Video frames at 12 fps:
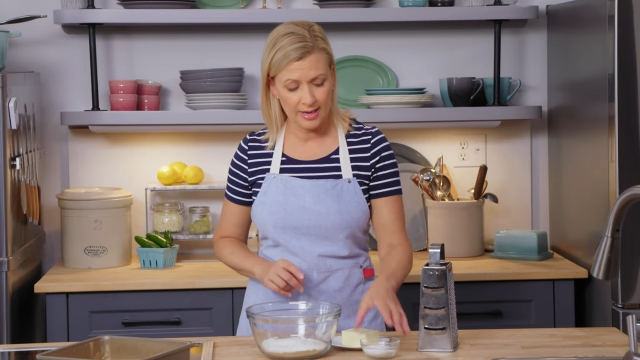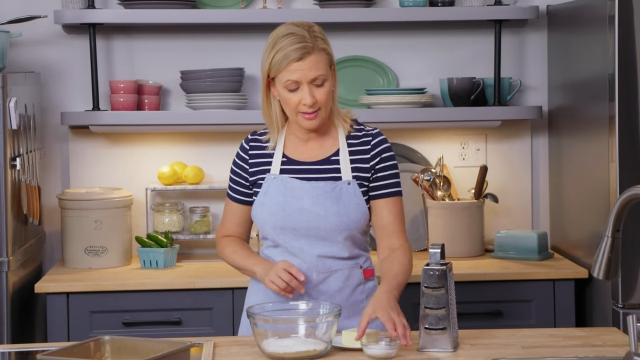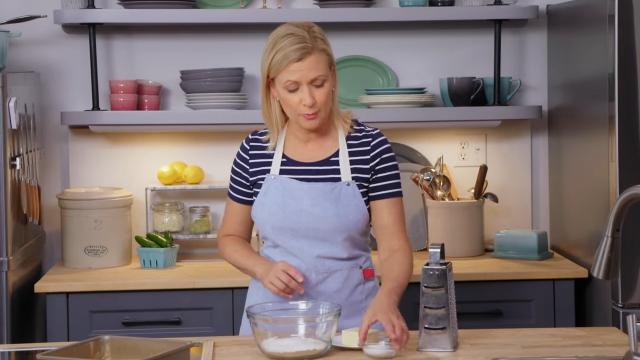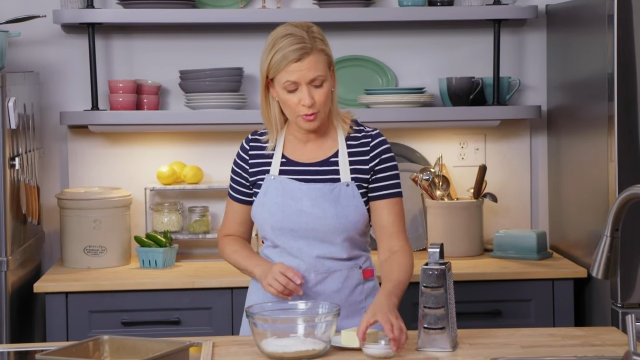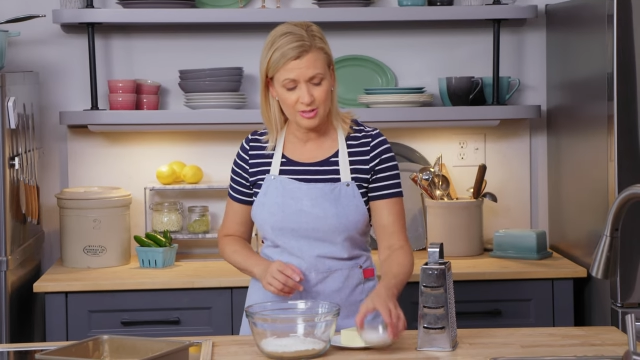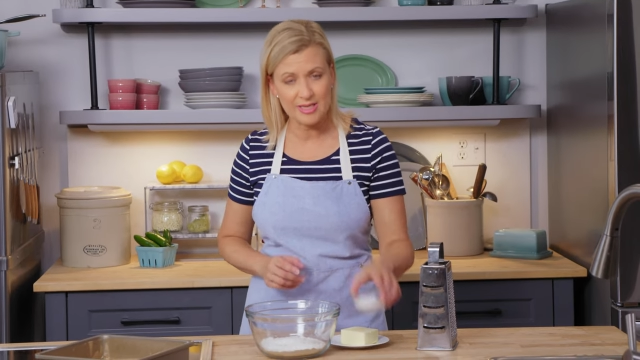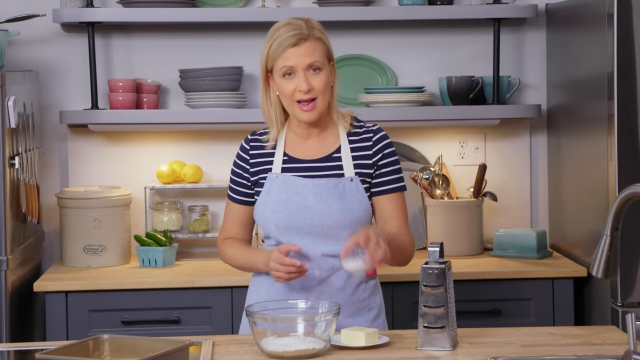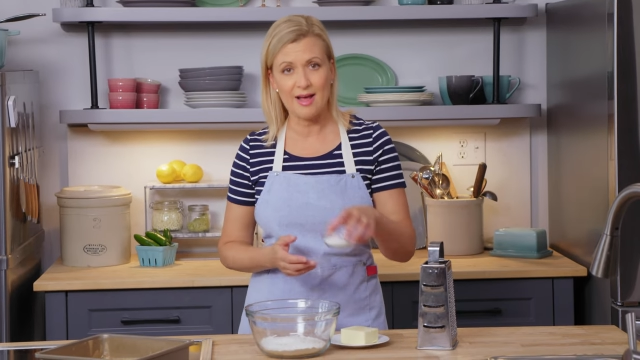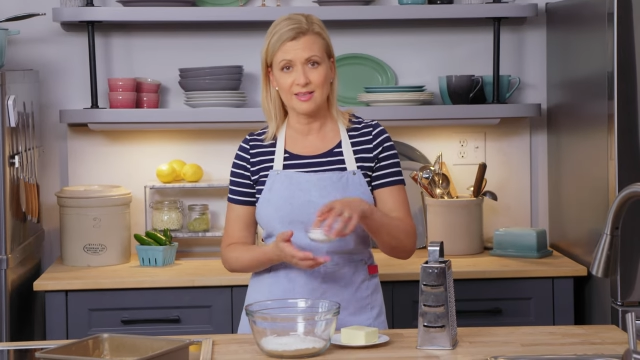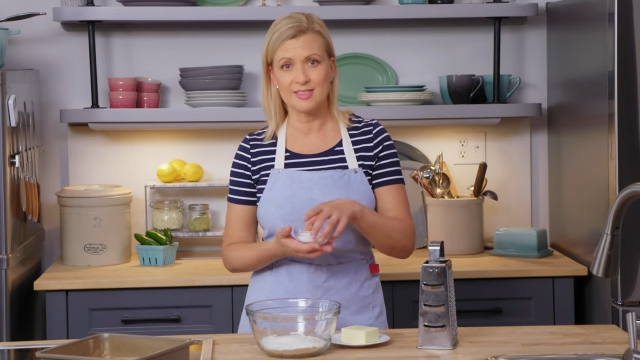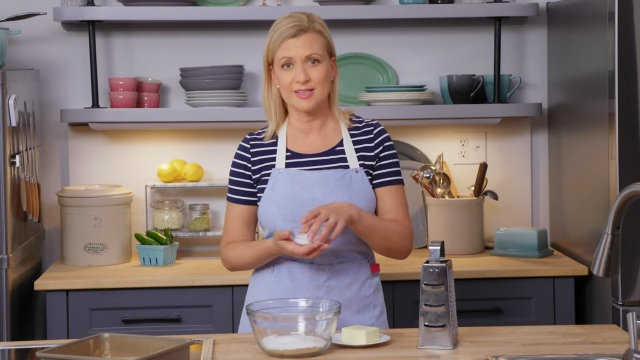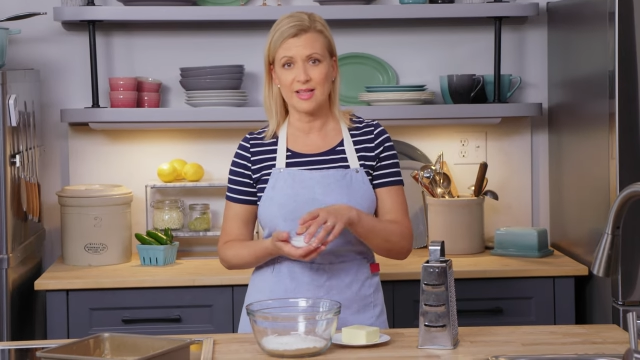and I'm going to
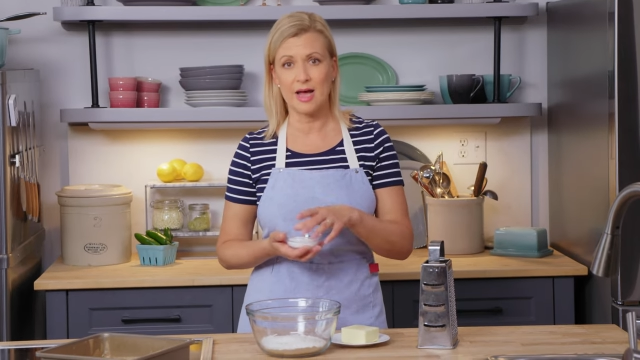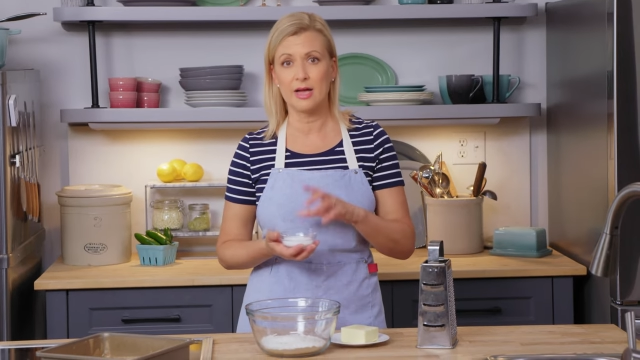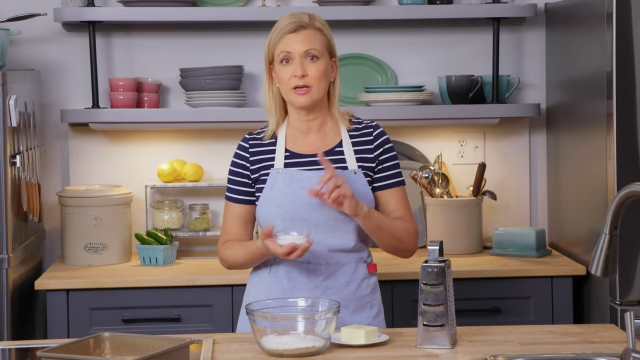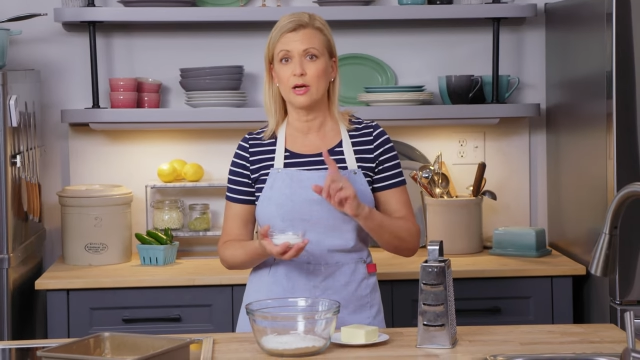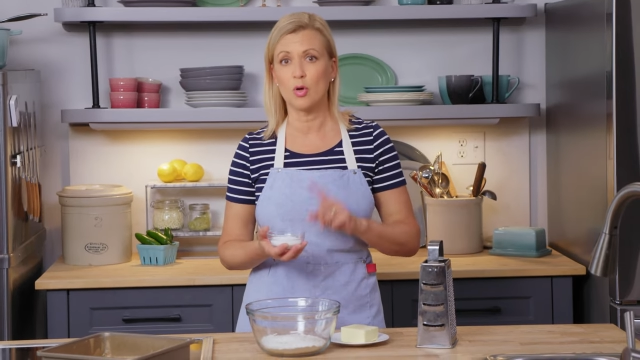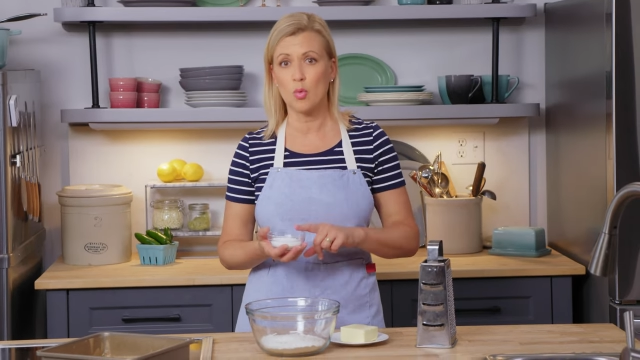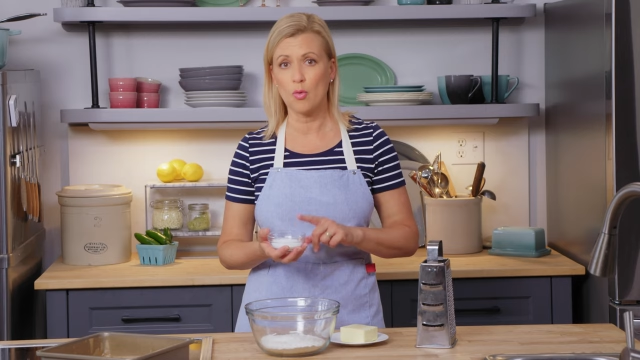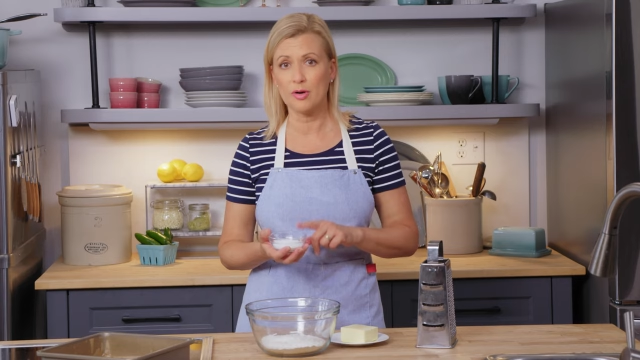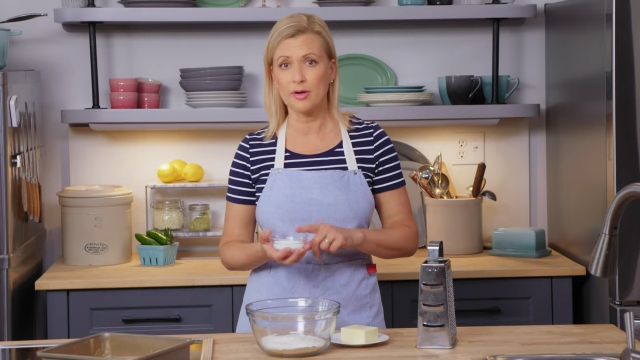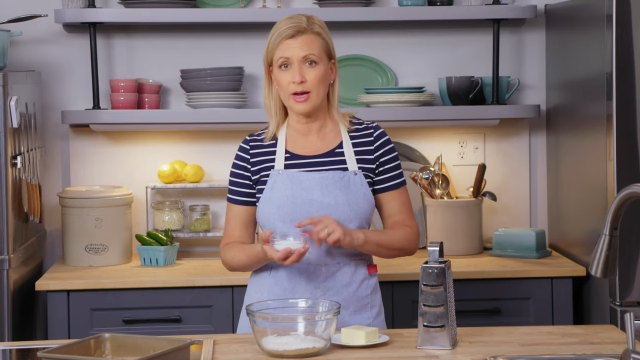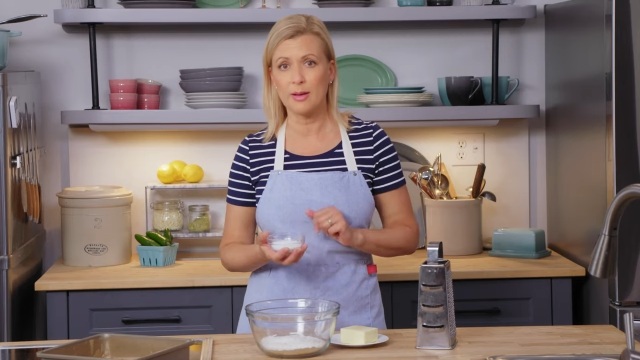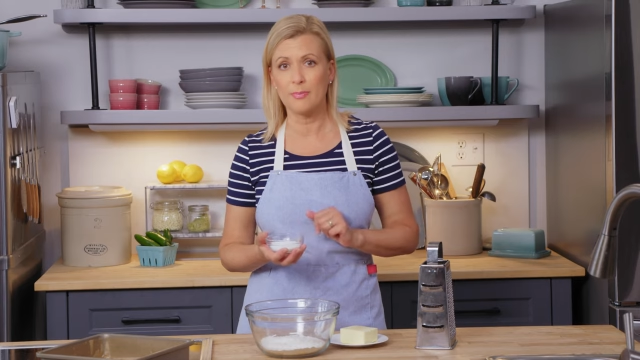add to that a
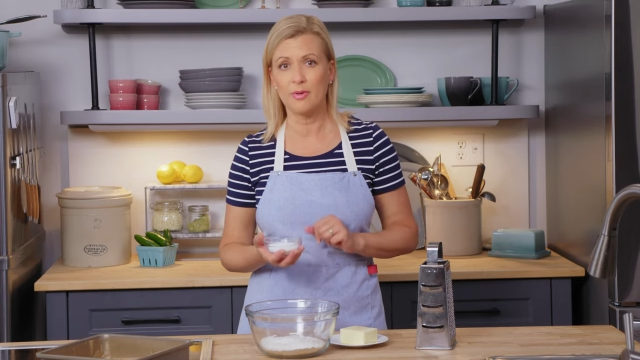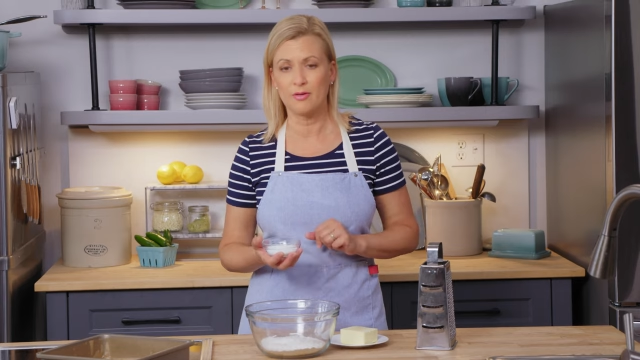quarter cup